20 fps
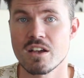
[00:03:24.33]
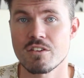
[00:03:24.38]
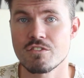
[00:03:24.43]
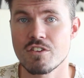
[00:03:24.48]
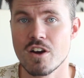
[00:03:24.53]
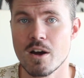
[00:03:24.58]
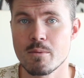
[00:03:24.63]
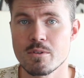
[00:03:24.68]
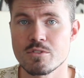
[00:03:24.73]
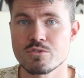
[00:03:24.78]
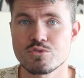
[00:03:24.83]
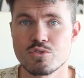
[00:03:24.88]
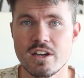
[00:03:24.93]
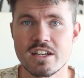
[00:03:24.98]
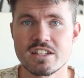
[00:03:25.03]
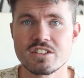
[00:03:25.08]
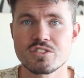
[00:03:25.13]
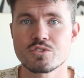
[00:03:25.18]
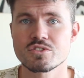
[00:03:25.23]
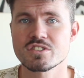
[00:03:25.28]
Farmer
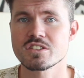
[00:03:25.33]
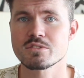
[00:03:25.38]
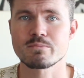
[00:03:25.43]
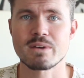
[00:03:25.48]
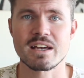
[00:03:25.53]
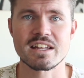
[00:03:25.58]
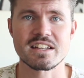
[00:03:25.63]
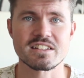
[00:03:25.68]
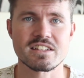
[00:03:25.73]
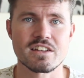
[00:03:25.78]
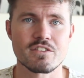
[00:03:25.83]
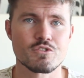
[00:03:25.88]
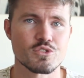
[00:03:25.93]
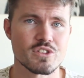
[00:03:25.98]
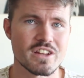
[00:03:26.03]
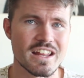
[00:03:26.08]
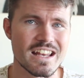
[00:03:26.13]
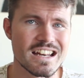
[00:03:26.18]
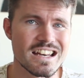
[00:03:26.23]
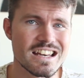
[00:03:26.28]
Fred uses many
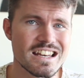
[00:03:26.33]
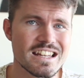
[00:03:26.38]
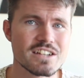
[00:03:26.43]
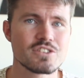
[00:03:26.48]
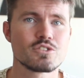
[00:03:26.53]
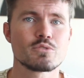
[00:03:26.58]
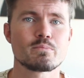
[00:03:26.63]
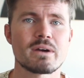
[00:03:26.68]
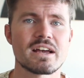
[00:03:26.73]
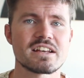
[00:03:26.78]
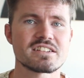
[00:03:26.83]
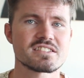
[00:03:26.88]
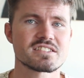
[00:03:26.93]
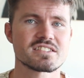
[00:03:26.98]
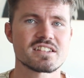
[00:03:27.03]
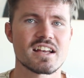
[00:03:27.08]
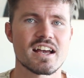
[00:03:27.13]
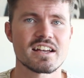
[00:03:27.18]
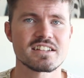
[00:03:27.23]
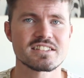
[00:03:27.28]
different illegal
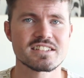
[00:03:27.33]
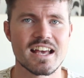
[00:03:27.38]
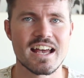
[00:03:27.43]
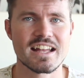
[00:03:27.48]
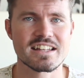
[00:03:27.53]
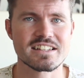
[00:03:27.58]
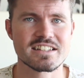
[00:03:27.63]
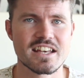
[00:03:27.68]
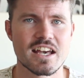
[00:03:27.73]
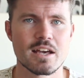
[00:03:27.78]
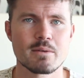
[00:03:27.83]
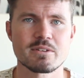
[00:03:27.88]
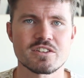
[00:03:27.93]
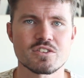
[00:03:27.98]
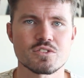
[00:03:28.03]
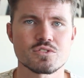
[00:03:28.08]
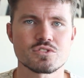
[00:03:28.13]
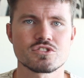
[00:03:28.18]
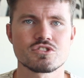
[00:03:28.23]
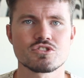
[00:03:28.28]
pesticides and
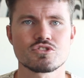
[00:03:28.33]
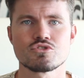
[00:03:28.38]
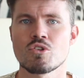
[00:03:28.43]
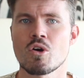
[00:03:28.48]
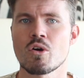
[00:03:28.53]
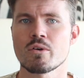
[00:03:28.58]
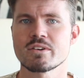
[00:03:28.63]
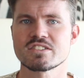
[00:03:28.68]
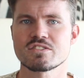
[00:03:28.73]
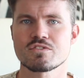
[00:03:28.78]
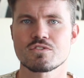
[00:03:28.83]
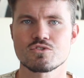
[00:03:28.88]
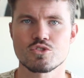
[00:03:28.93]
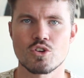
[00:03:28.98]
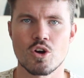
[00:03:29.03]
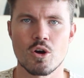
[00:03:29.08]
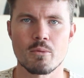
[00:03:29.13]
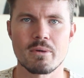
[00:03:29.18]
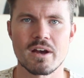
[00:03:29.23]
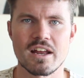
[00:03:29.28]
chemicals to grow his
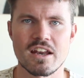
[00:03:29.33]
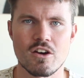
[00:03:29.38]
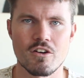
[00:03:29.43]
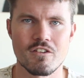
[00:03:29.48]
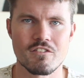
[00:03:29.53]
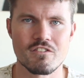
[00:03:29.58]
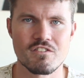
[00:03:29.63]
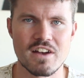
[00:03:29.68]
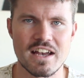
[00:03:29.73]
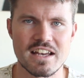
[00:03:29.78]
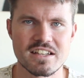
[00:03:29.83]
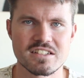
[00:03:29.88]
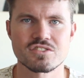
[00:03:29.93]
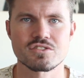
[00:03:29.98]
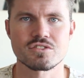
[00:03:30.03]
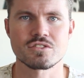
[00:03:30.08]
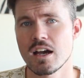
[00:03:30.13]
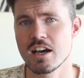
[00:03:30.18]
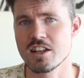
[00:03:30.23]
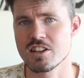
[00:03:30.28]
crop a lot faster.